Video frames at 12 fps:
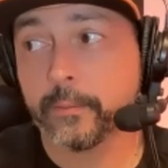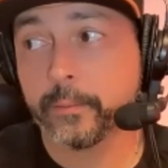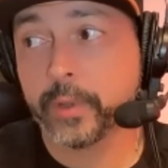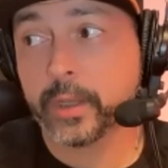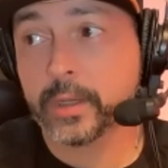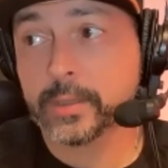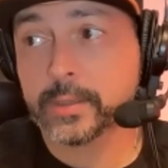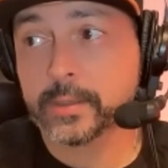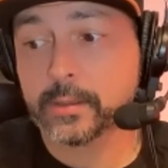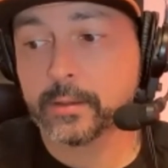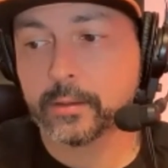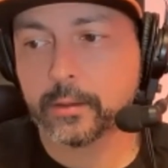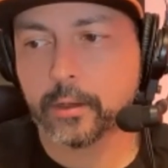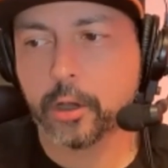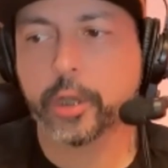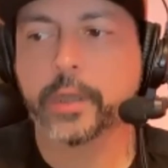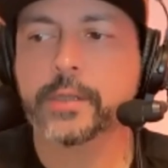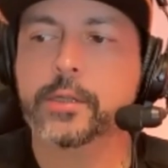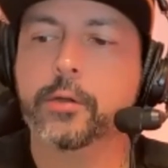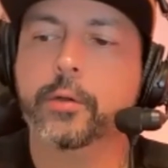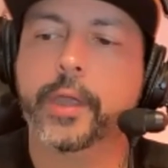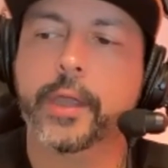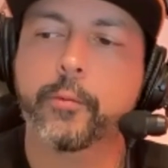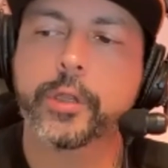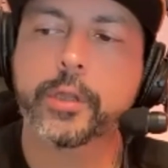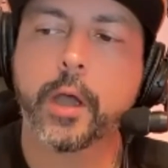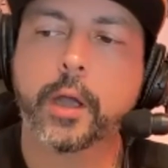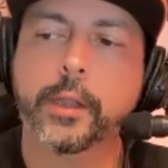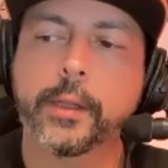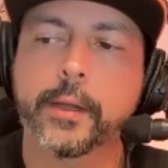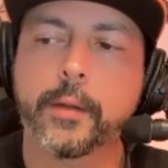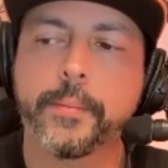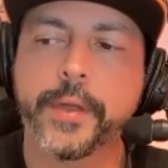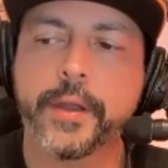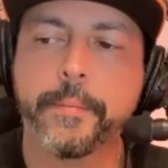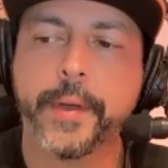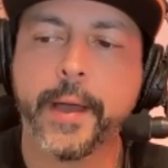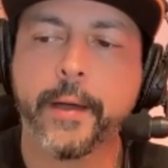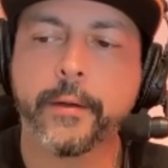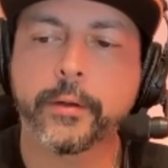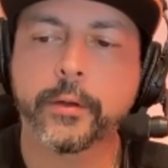Because okay, so can we talk a little bit about